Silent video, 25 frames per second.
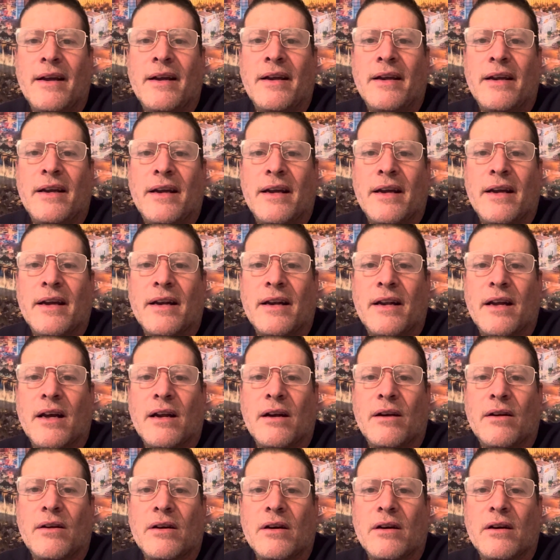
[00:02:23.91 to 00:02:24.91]
He had
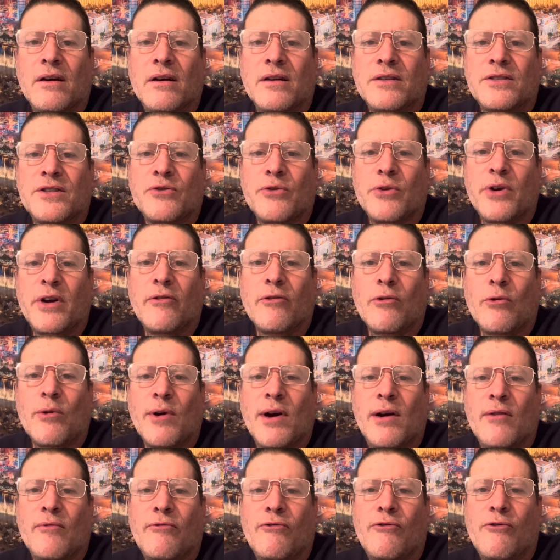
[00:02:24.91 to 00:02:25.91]
that streak of
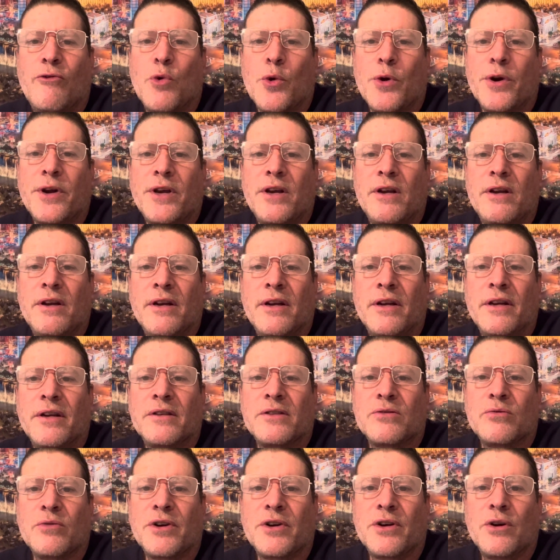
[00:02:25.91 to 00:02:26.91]
around 40
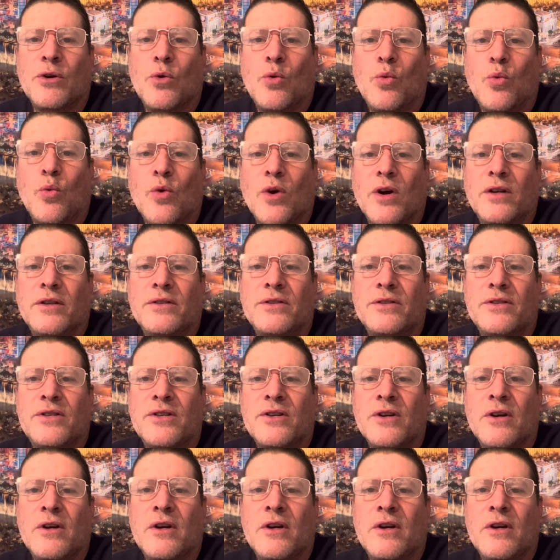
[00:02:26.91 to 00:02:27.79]
innings with no runs.